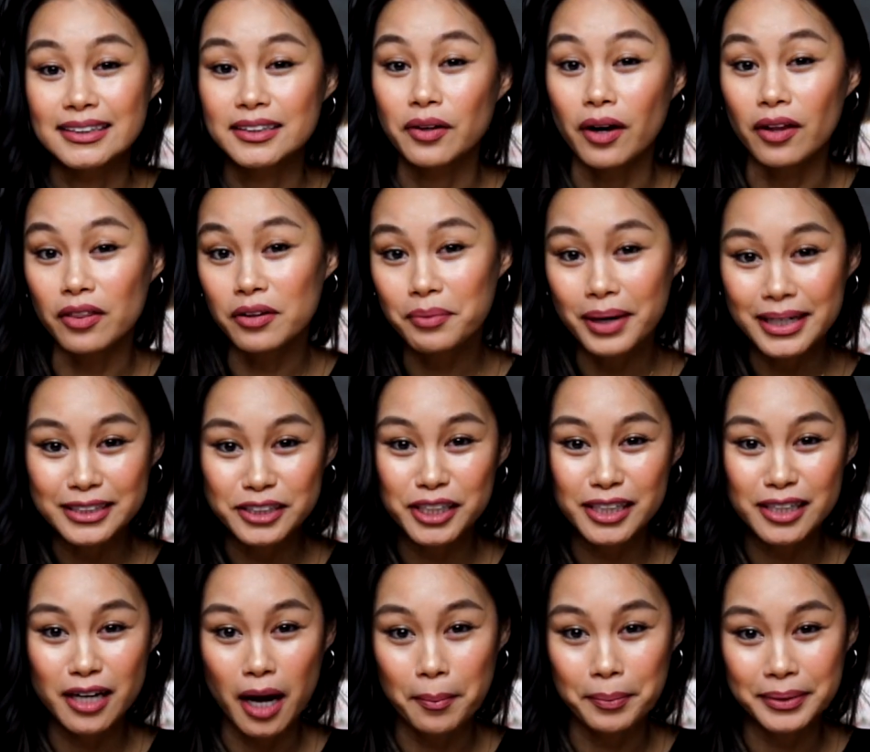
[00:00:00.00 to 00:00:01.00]
so other ways you
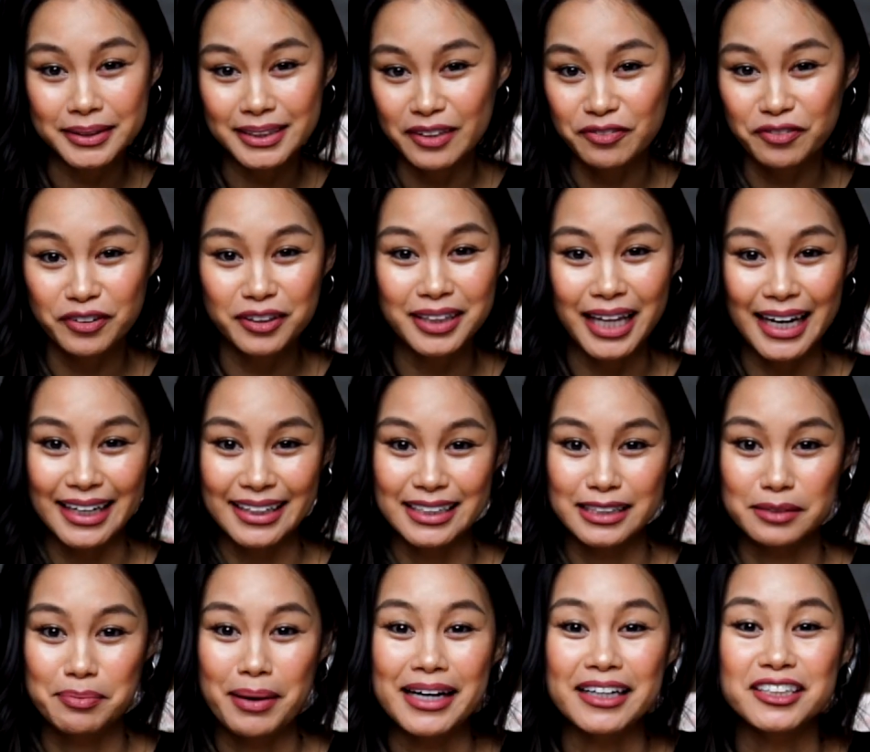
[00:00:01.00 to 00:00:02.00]
can compensate for light is
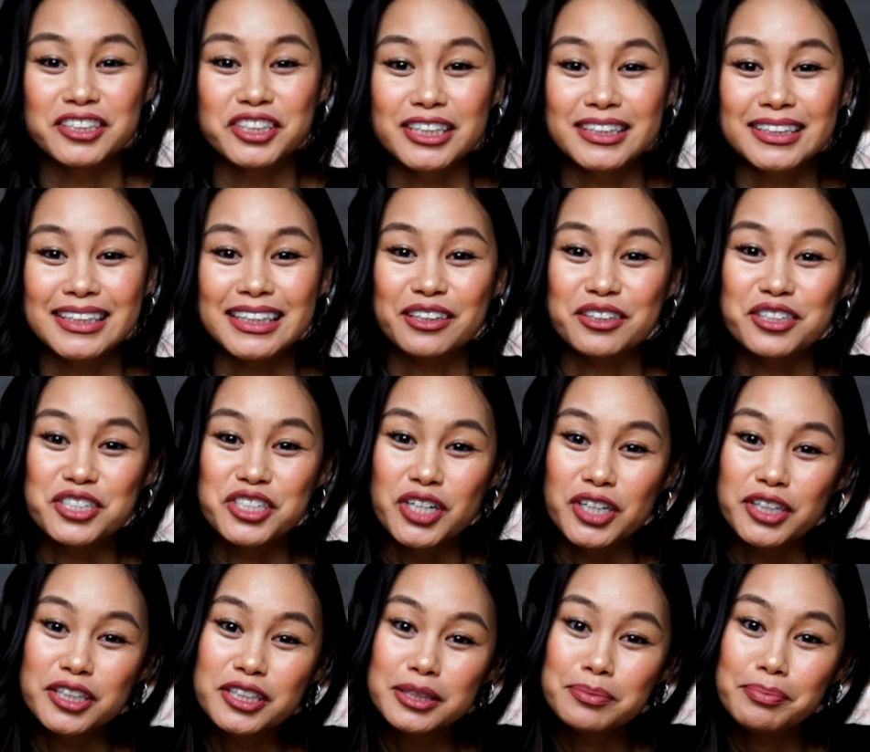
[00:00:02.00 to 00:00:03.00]
by adjusting your
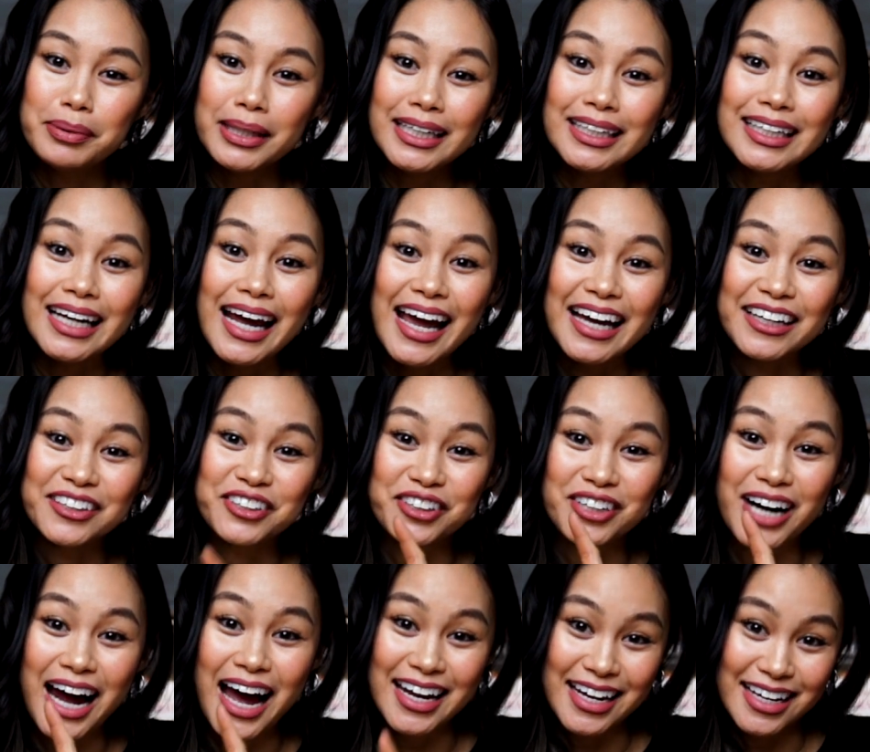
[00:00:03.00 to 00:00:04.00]
shutter speed and your
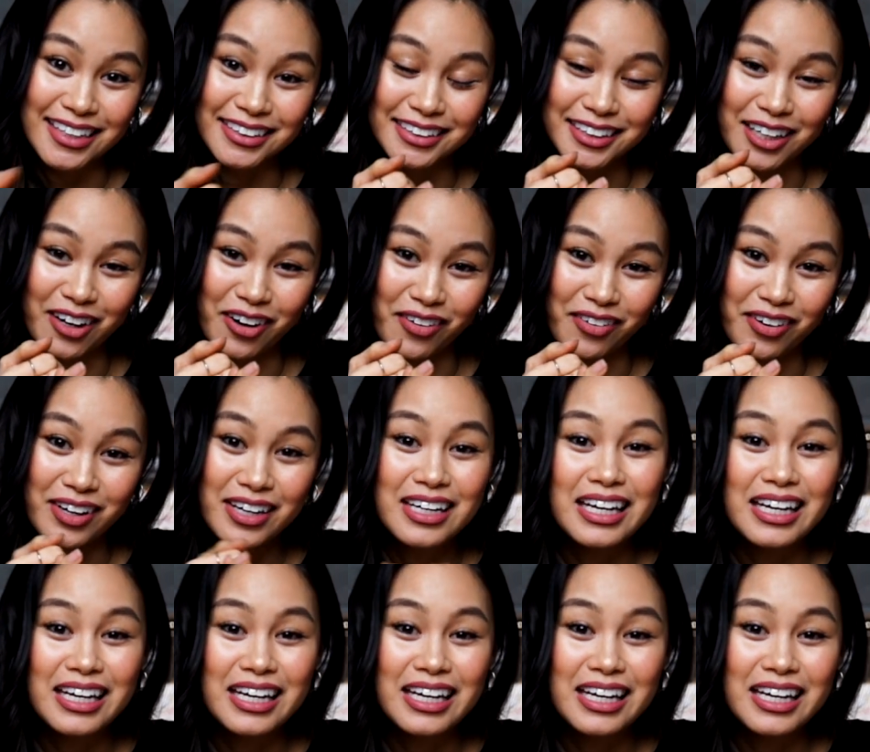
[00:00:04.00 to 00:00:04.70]
ISO.